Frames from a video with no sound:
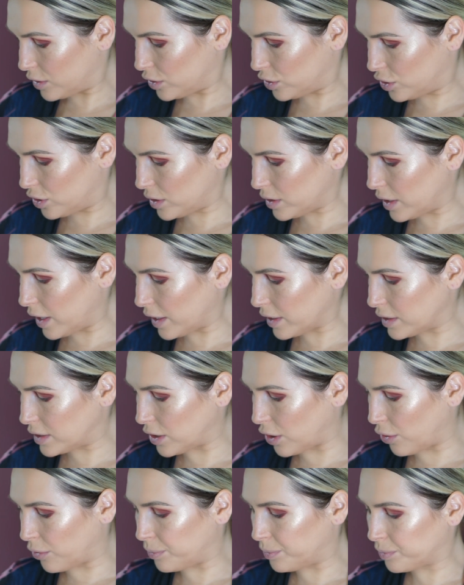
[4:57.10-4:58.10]
Just like
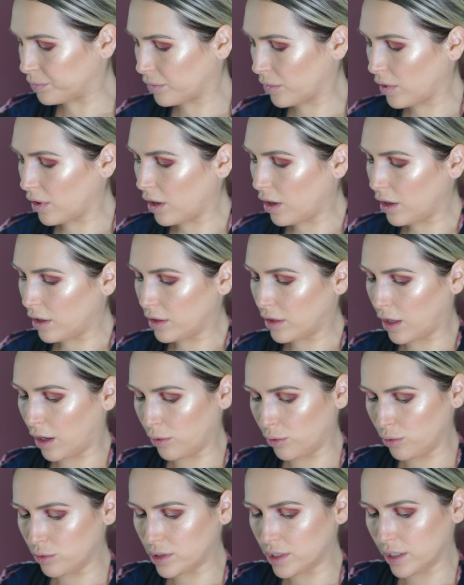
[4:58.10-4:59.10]
so.
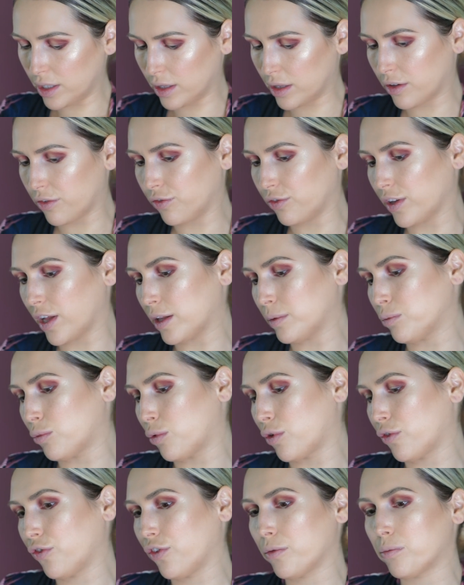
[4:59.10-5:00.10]
Now using the flat
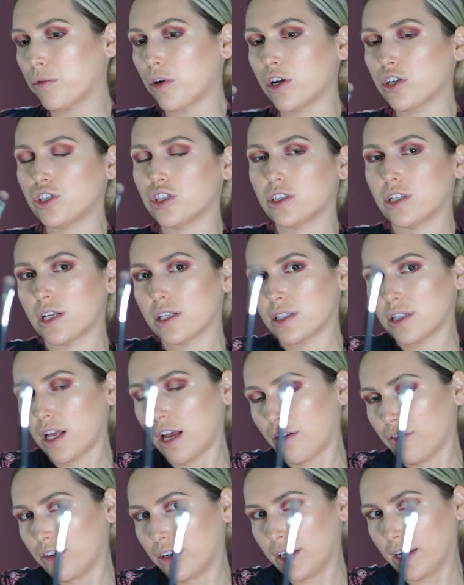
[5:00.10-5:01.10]
Morphe brush, it doesn't
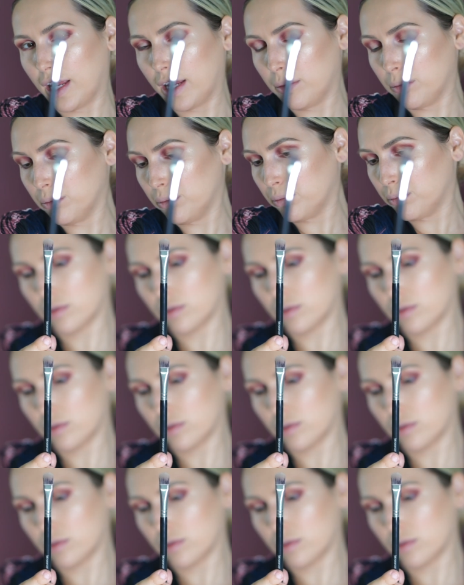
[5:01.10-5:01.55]
have a name.